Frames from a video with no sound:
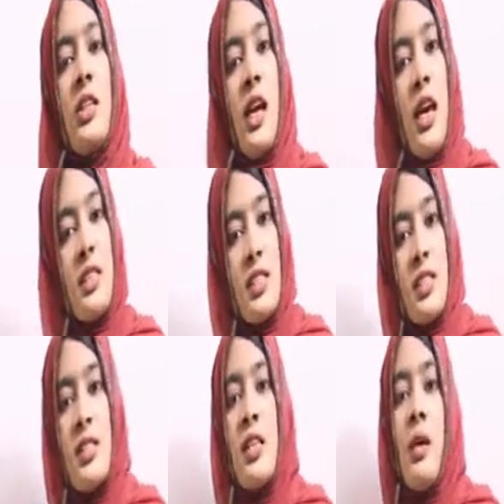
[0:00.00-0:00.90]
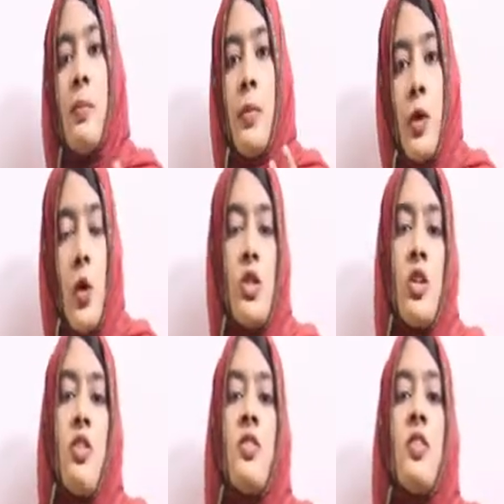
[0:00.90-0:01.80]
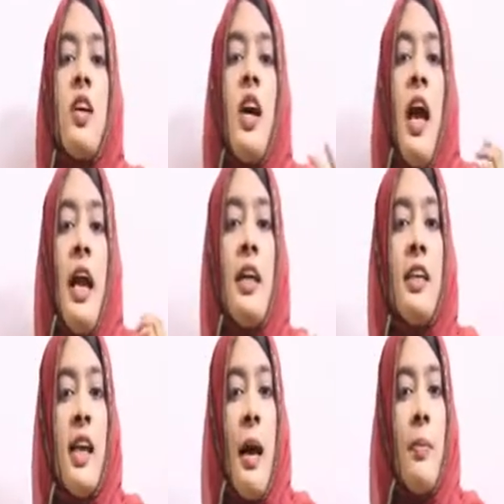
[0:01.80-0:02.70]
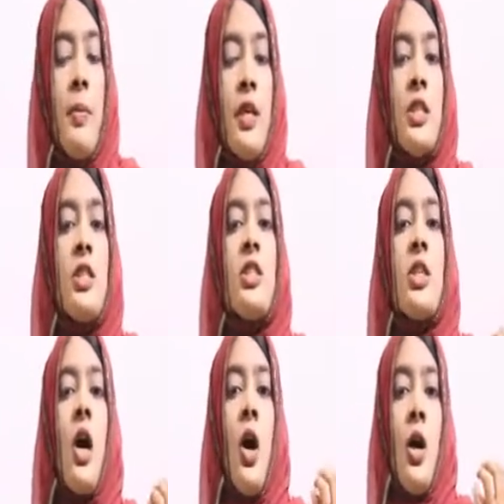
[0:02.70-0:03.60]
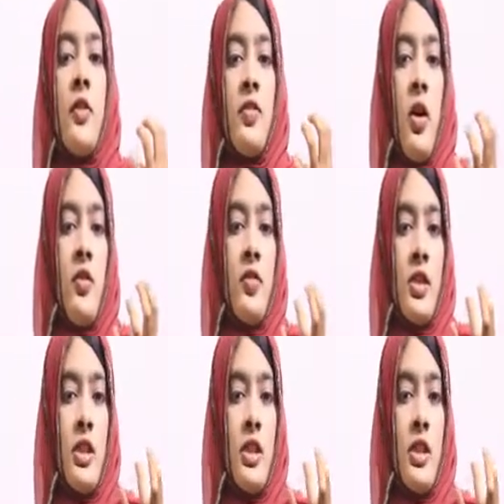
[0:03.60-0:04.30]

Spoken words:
it arises because of entrapment or of